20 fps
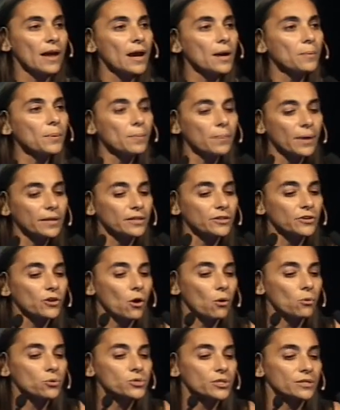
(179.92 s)
Everybody
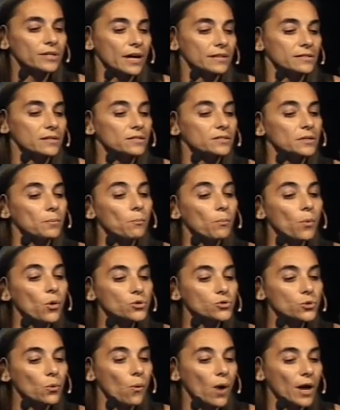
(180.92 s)
knows that the
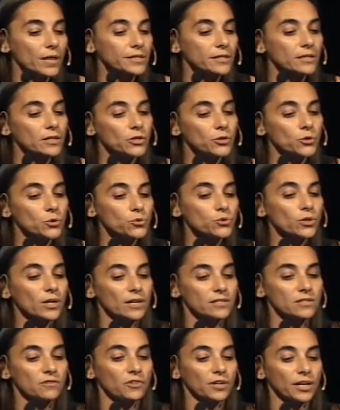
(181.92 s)
most widely used
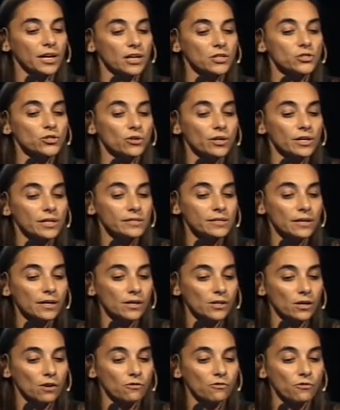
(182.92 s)
classification
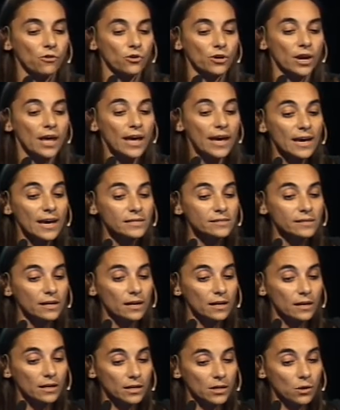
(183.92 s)
criteria for
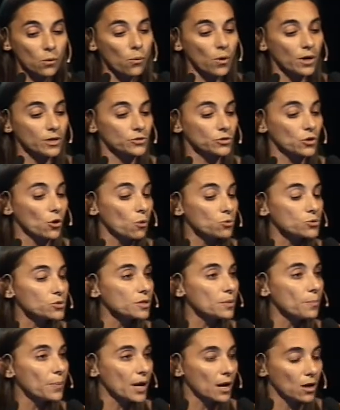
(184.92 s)
SLE were those
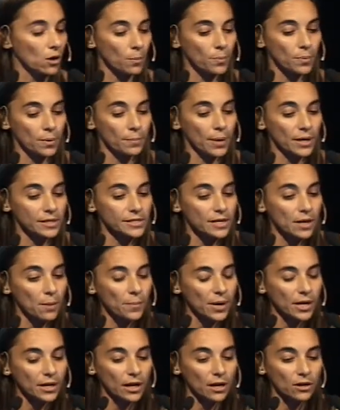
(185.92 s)
developed by the
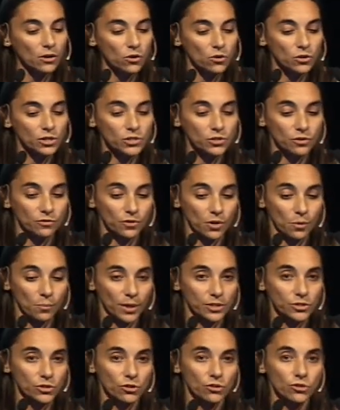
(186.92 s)
American College of
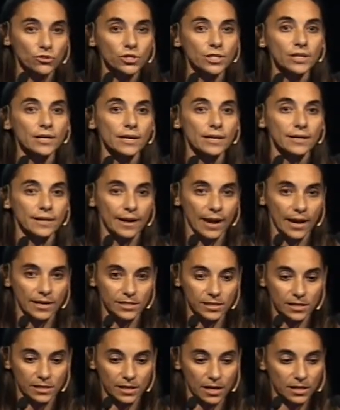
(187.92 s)
Rheumatology in
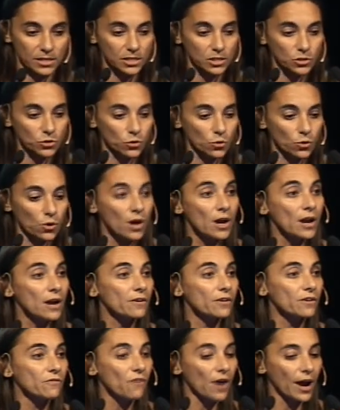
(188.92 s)
1982,
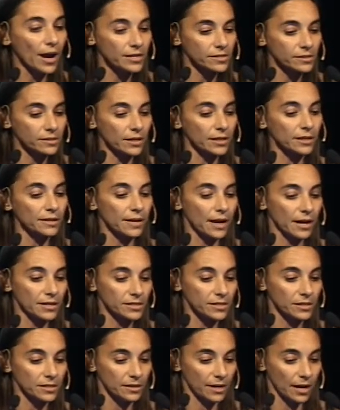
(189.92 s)
revised in
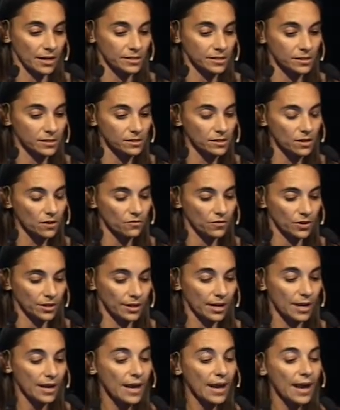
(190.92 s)

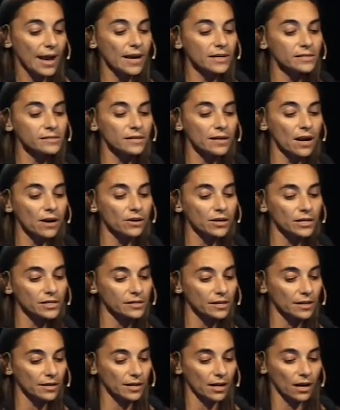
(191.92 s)
1997. ACR
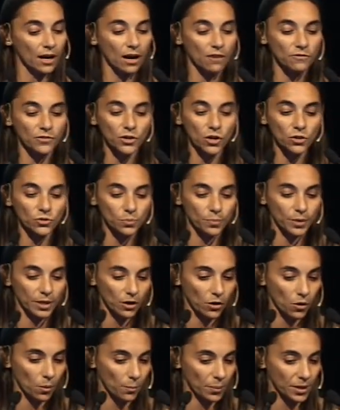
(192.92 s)
criteria have not
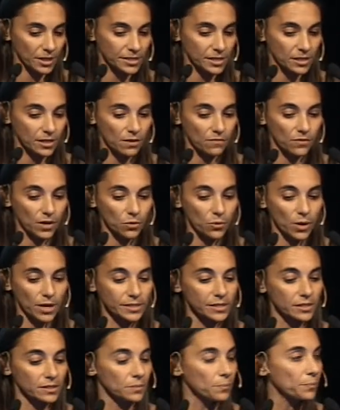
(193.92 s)
been completely
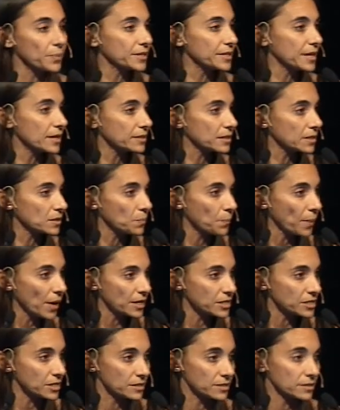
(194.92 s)
evaluated in pediatric
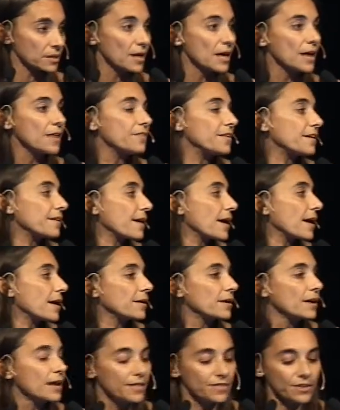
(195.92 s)
patients.
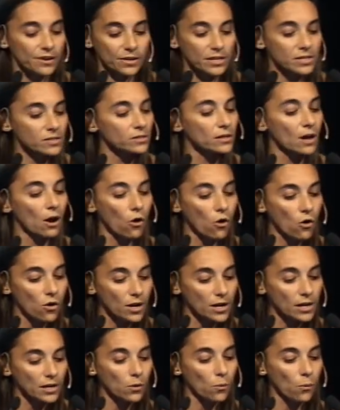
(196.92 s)
There is
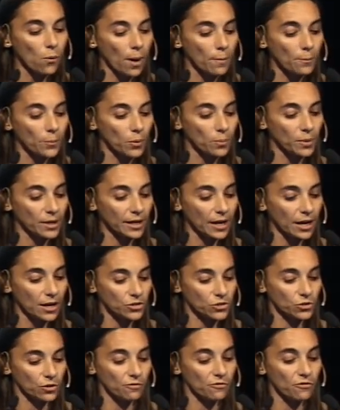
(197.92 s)
only one
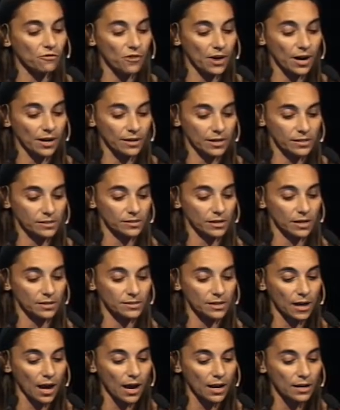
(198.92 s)
publication, Ferraz
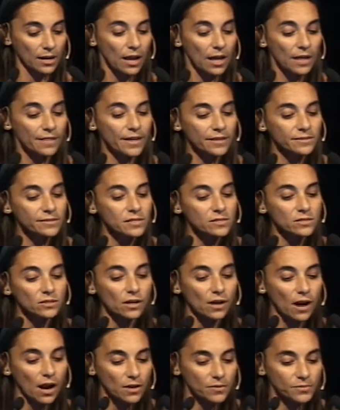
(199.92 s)
et al., that
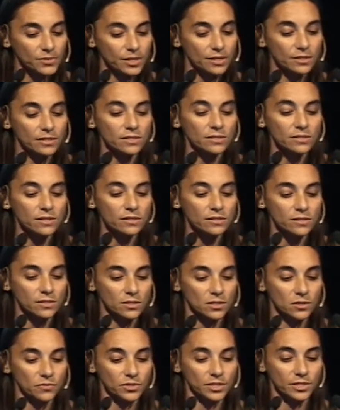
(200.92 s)
describes the
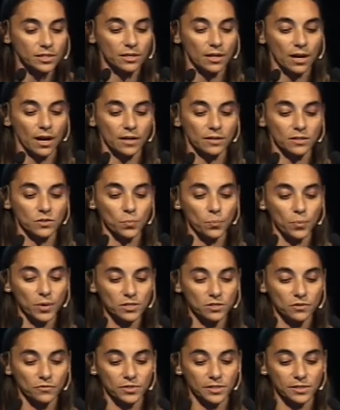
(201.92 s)
sensitivity and
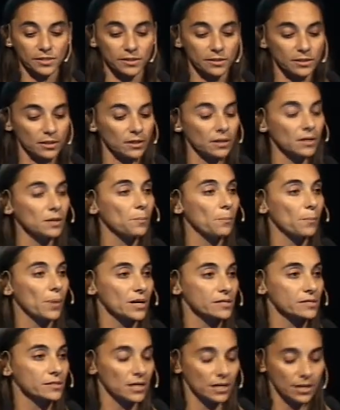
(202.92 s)
specificity in
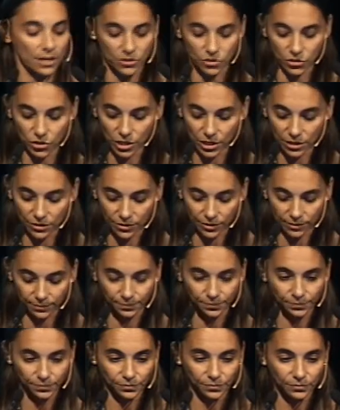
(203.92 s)
Brazilian
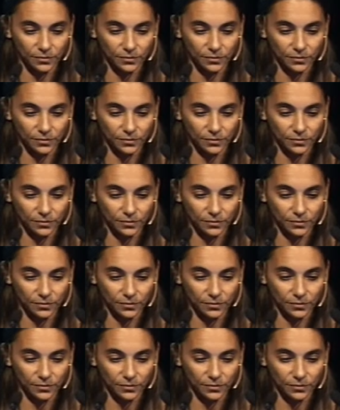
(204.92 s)
children.